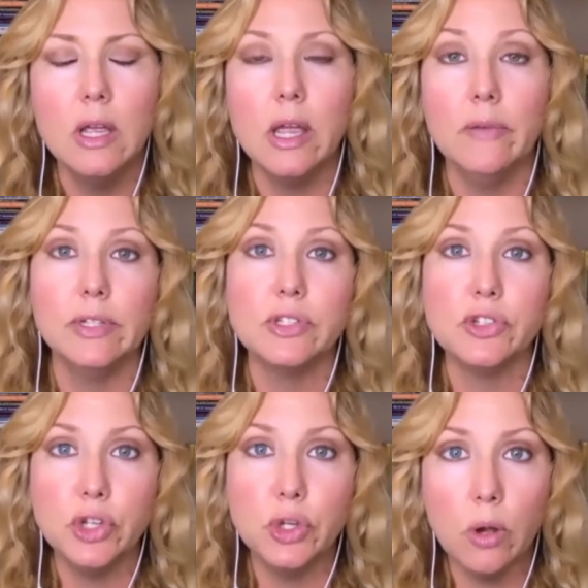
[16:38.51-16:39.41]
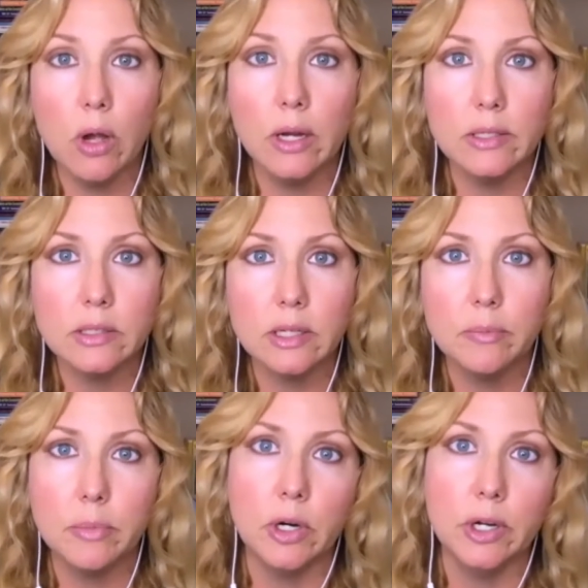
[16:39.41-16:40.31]
If it's too hot, it's going to
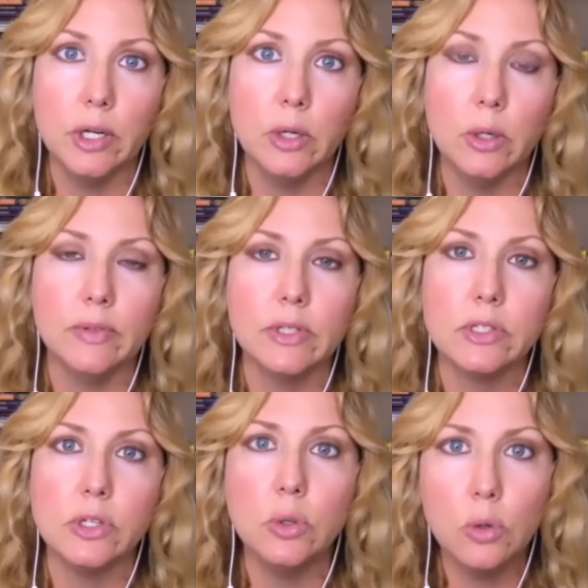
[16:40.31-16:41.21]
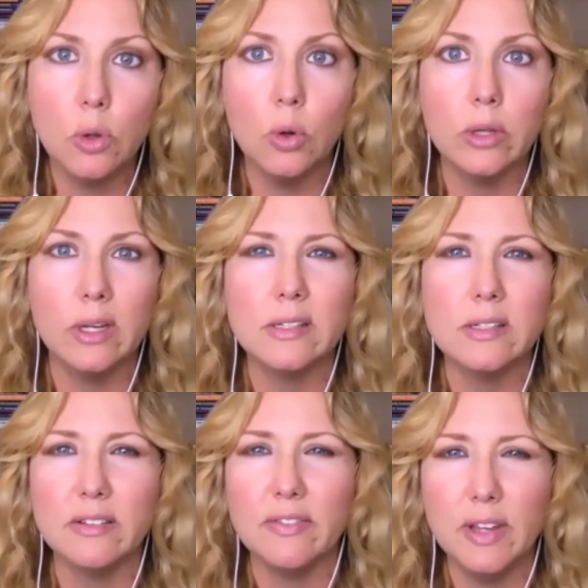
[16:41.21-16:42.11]
burn you. If it's too cold, it
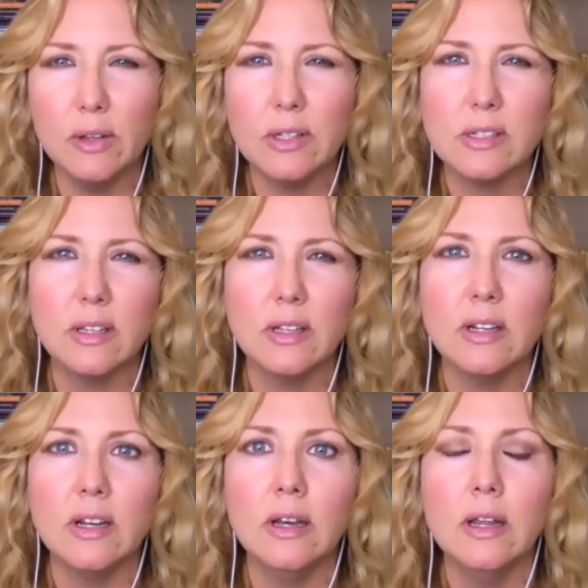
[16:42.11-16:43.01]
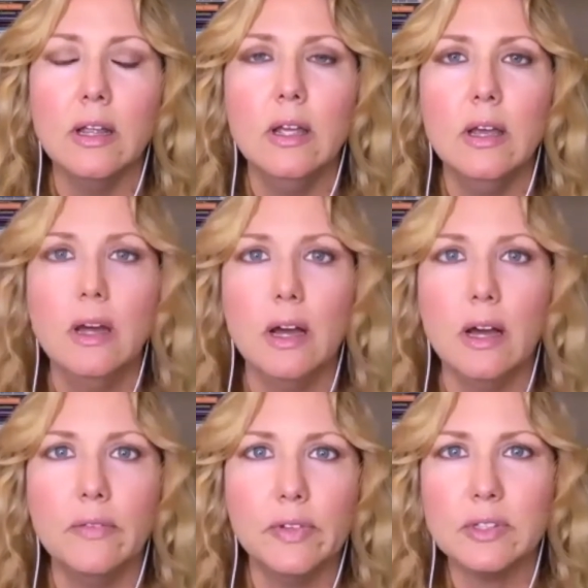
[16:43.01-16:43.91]
doesn't feel as good, and
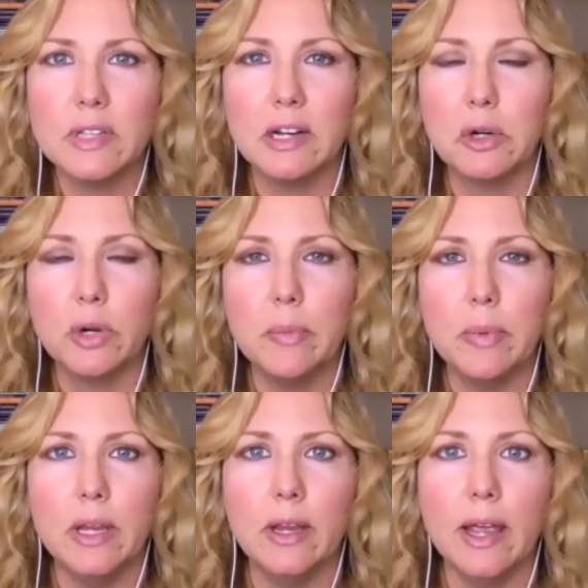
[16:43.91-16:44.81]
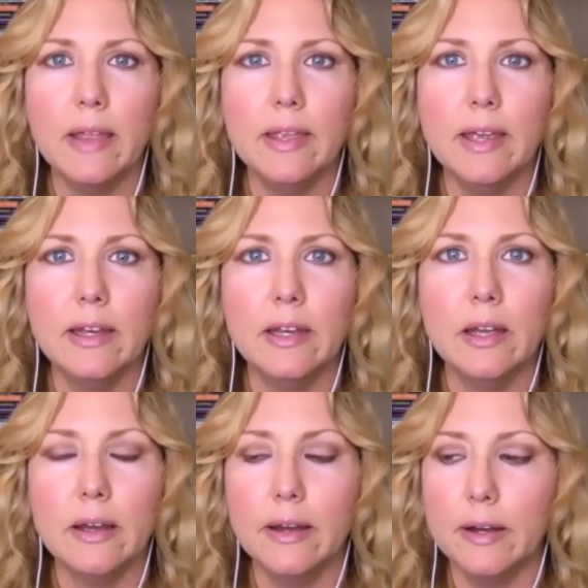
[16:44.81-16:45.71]
it feels kind of creepy. And
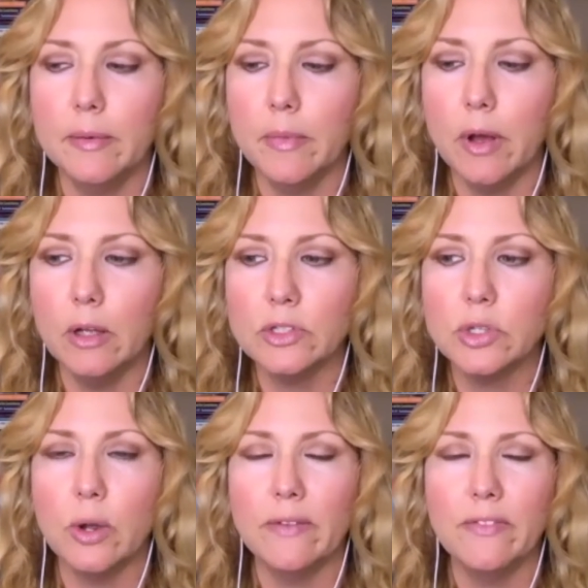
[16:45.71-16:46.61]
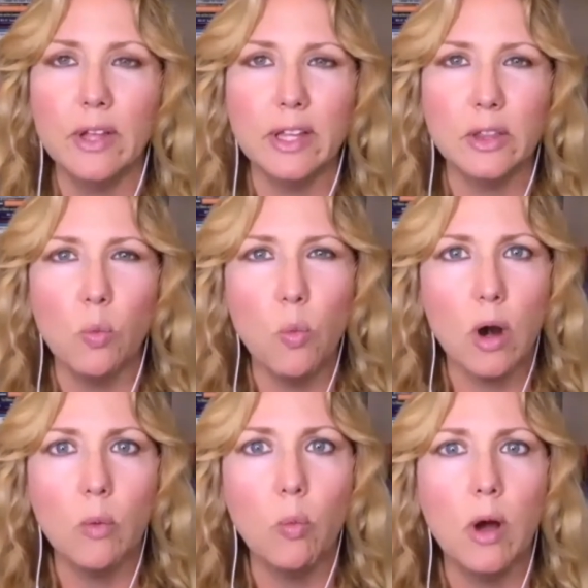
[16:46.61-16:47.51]
then also, I feel like the
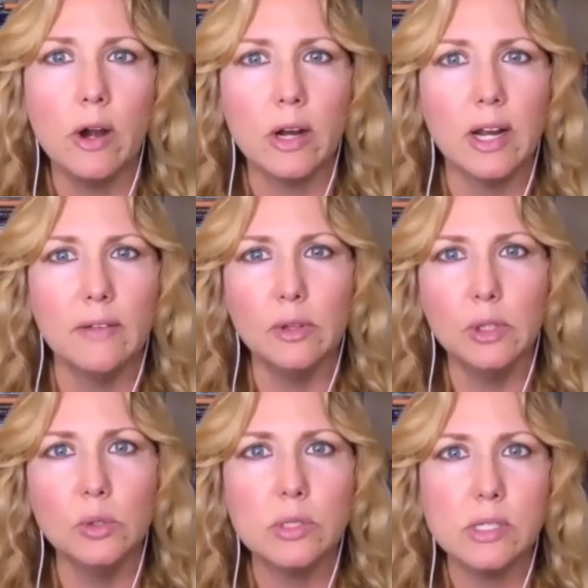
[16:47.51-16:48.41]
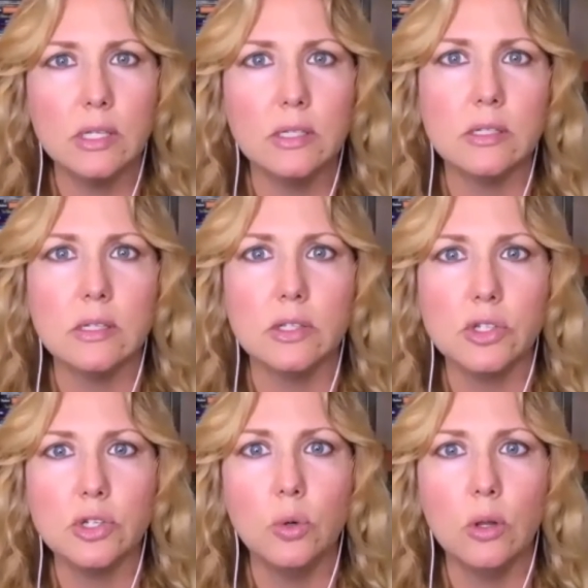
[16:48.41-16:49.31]
warm water kind of loosens the
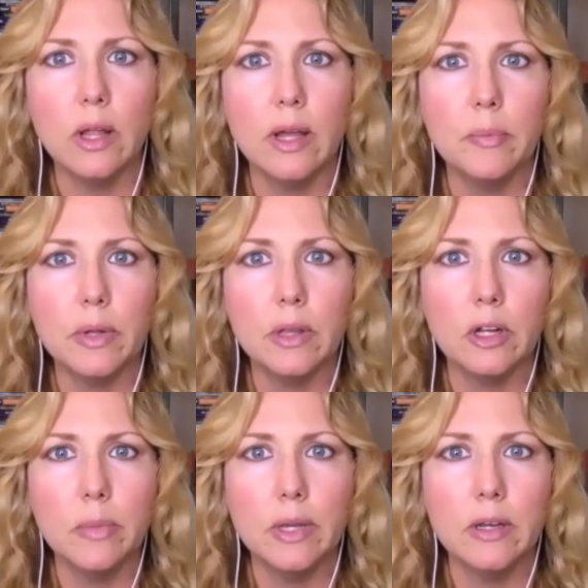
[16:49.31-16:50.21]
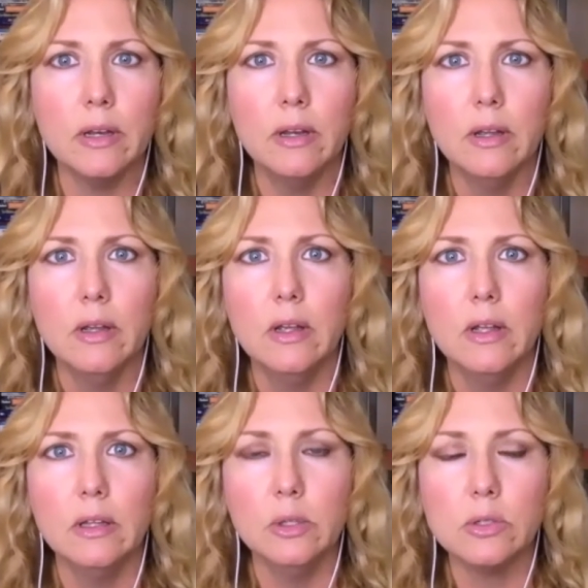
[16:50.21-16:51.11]
stool up a little bit,
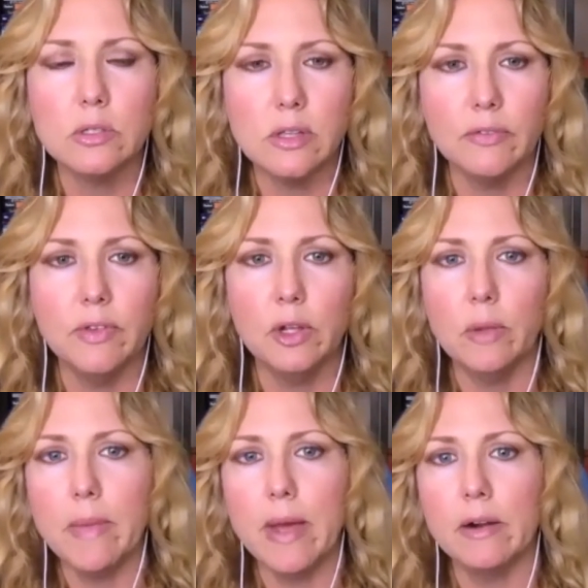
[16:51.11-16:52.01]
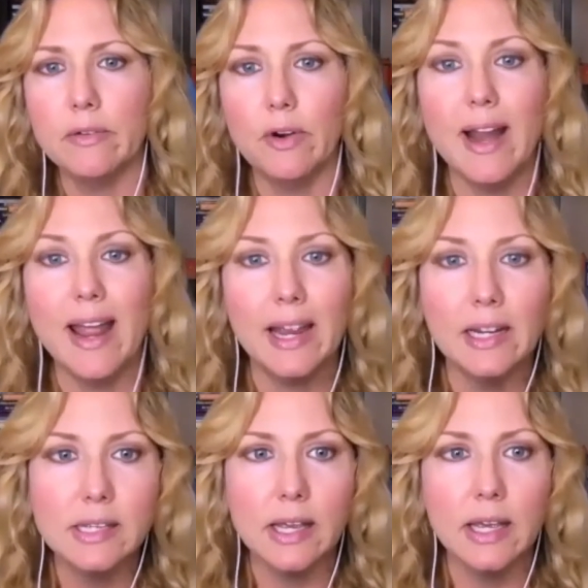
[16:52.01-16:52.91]
loosens the fecal matter for
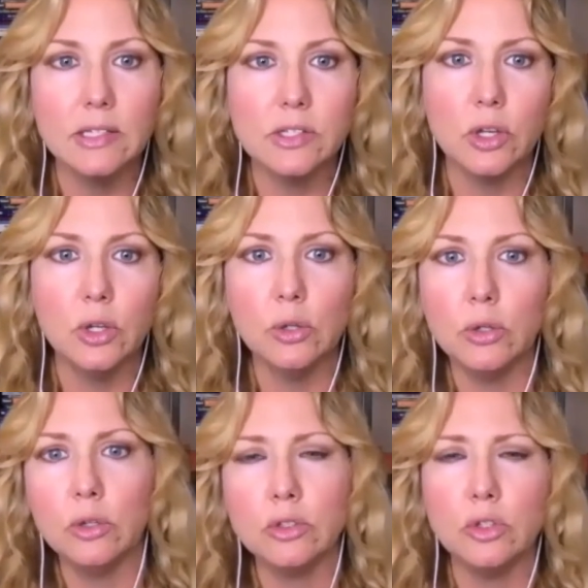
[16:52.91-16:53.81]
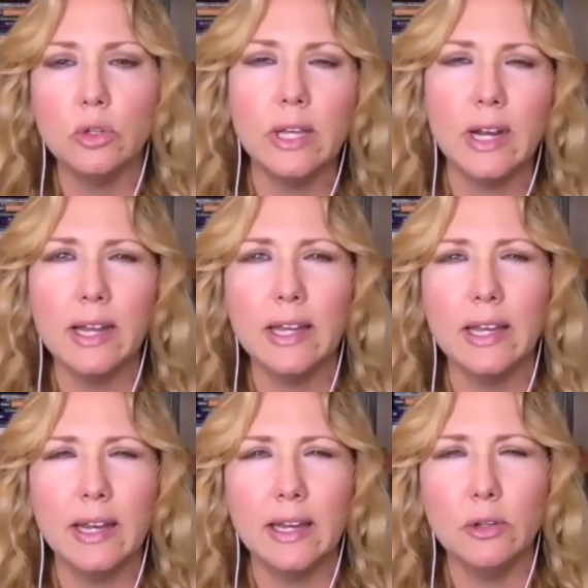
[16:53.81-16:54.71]
exit. So you'll
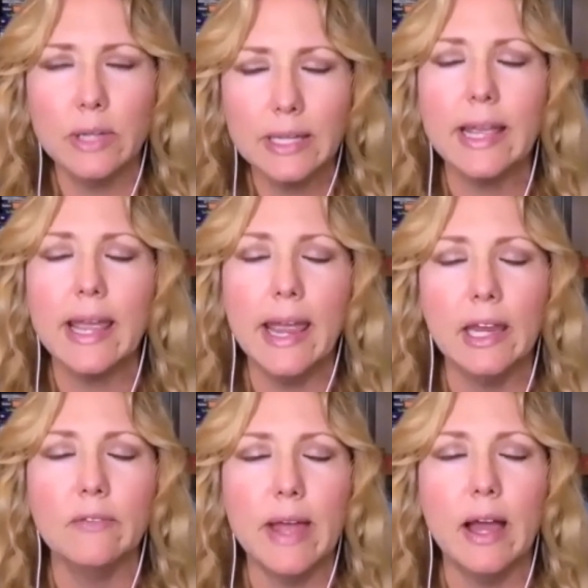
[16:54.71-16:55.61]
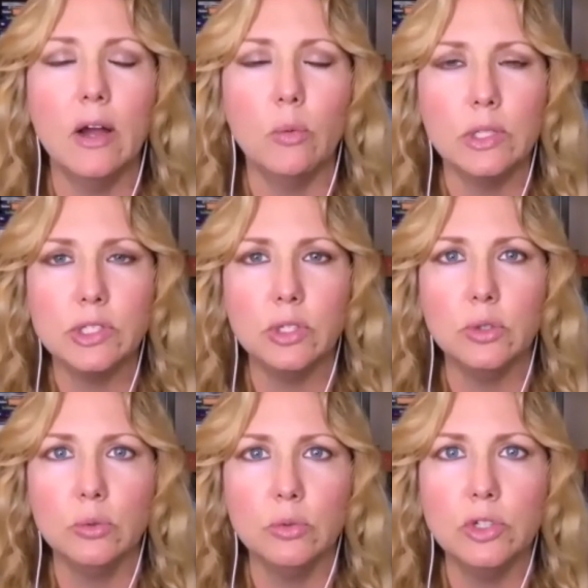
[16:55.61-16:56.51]
get the hang of that once
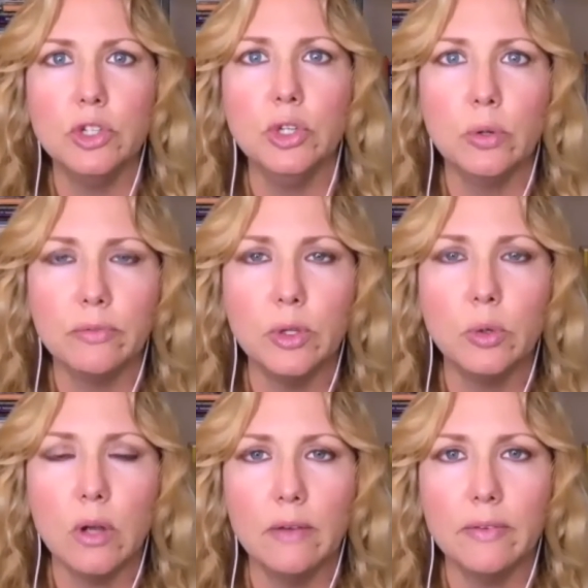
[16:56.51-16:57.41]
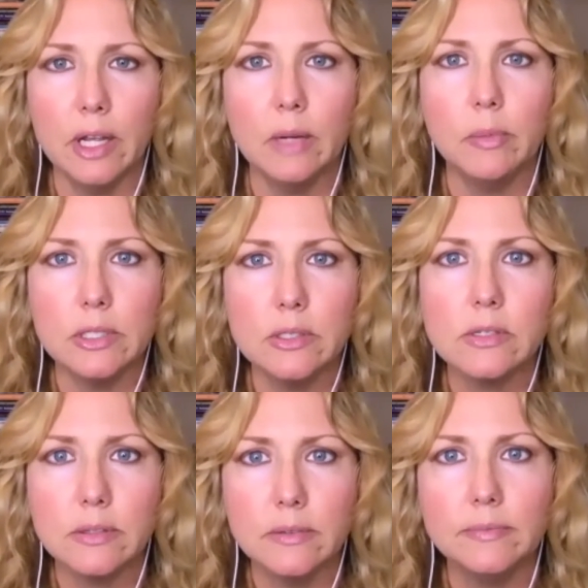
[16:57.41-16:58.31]
you do a few coffee
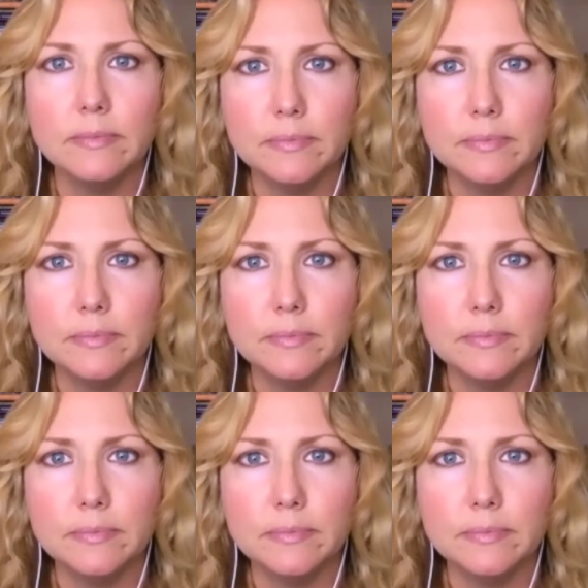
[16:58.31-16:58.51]
enemas.